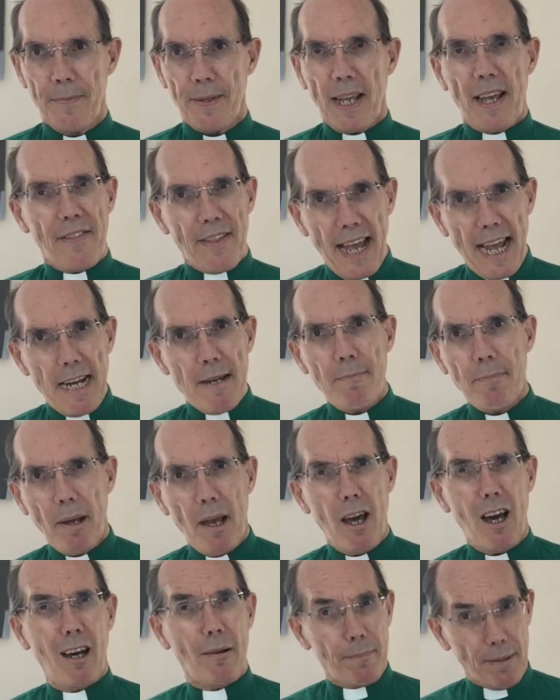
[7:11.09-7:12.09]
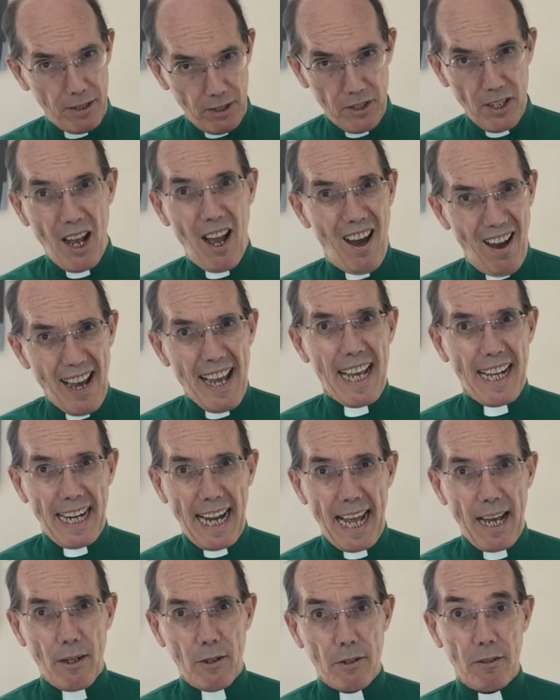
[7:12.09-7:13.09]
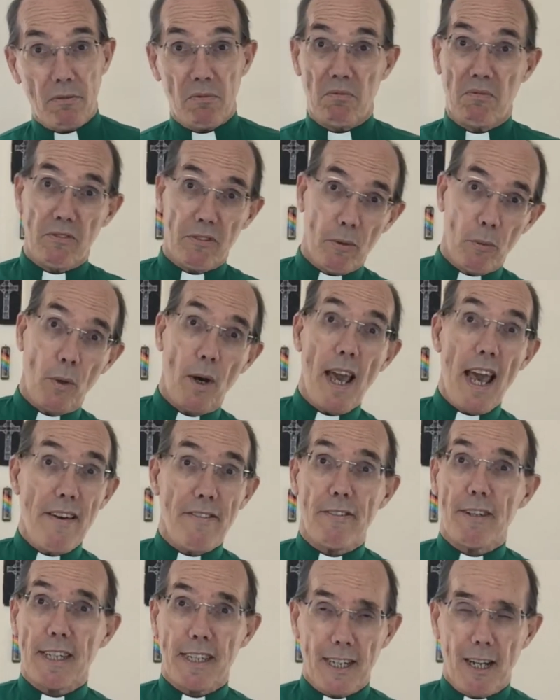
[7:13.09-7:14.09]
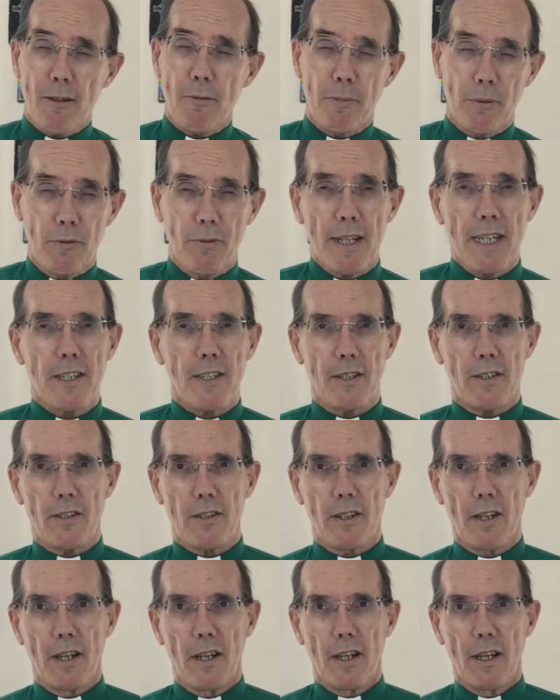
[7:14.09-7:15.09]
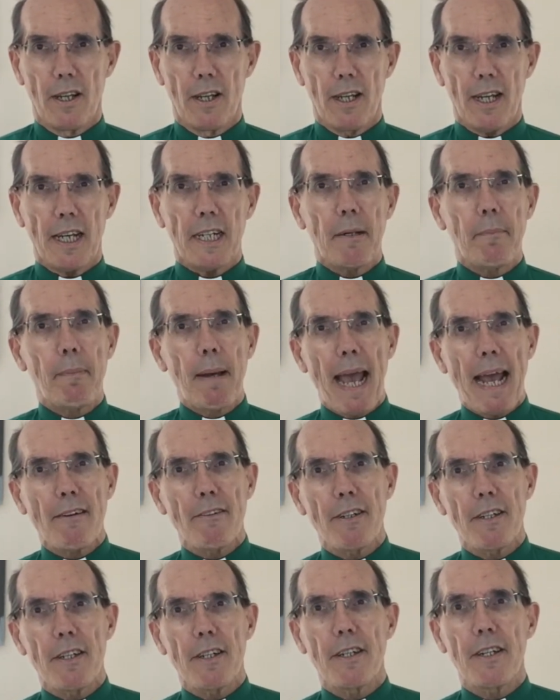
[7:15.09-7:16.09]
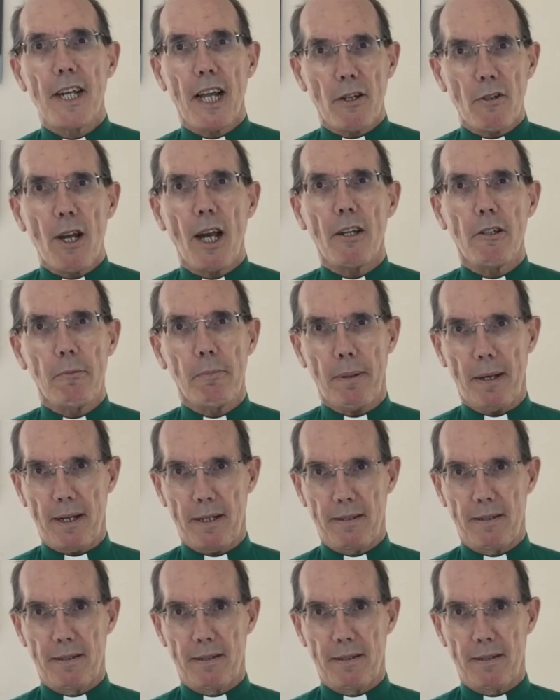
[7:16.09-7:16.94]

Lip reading: and that in part because I allowed, for whatever ignoble reasons, an apparent no-hoper